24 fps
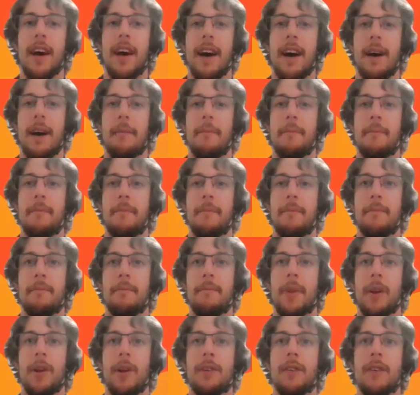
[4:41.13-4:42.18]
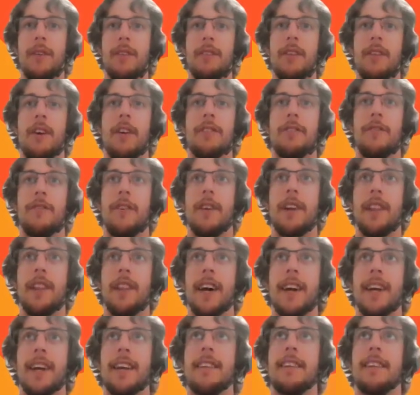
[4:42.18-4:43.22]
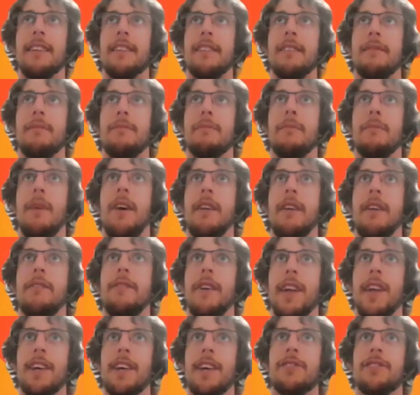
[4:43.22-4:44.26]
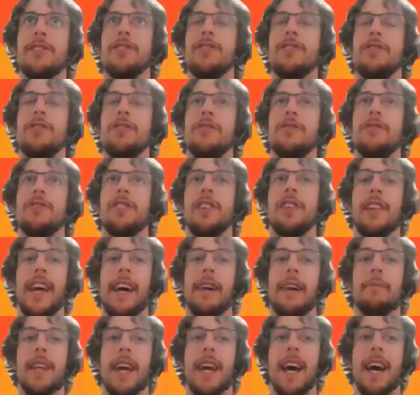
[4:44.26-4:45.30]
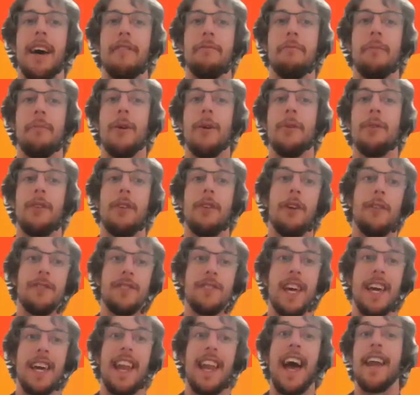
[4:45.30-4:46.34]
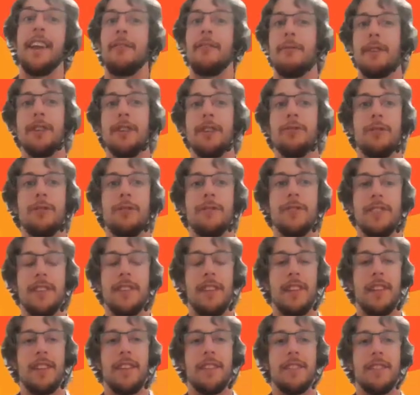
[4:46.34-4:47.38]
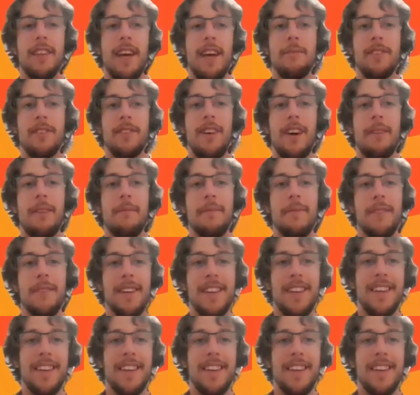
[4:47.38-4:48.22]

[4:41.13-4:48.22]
But I was very lucky that my financial institution allowed me to have both an offset and a redraw facility at the same time.